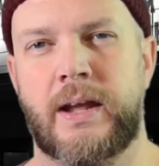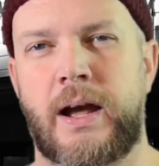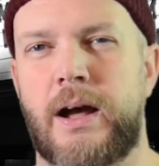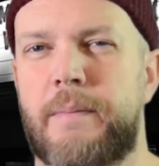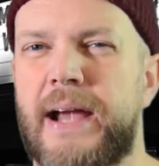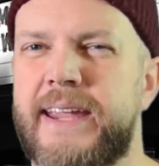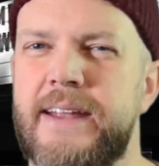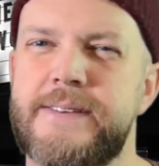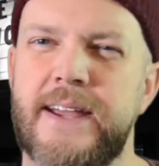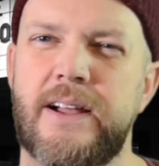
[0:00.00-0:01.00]
I
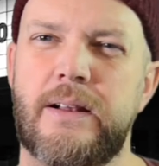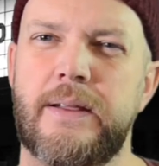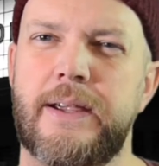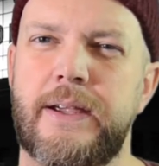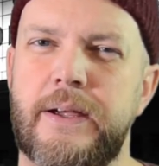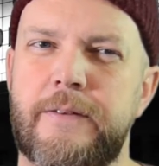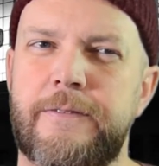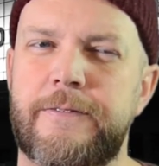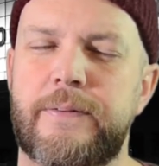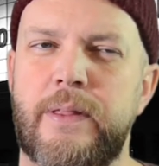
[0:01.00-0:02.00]
can't tell if
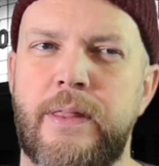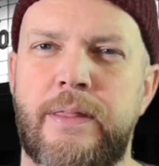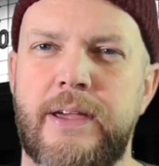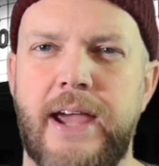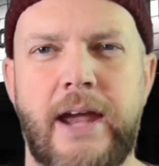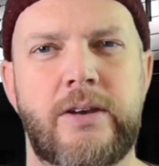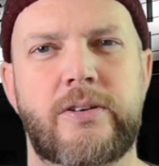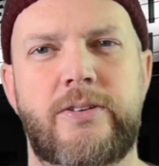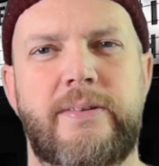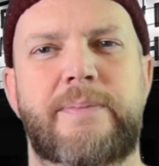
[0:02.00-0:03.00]
the
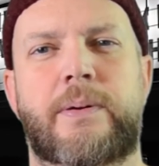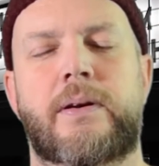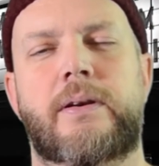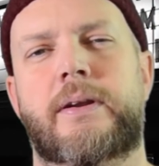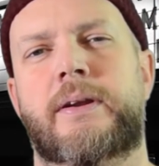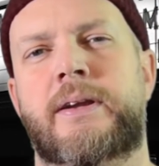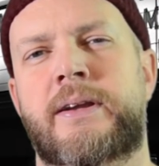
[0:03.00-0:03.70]
ender to his part